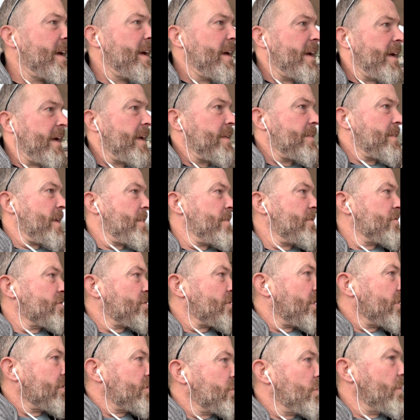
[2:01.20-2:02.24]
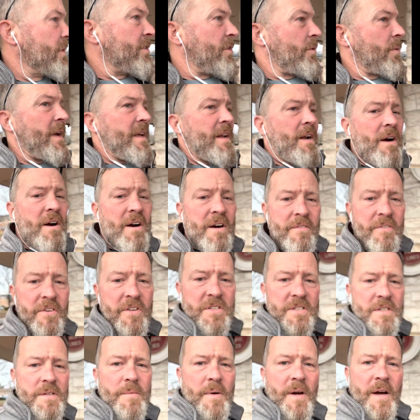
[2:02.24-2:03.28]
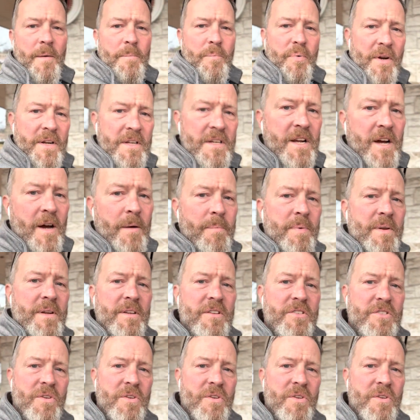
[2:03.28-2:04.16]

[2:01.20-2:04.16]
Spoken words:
And then there's also a Great Harvest bread company.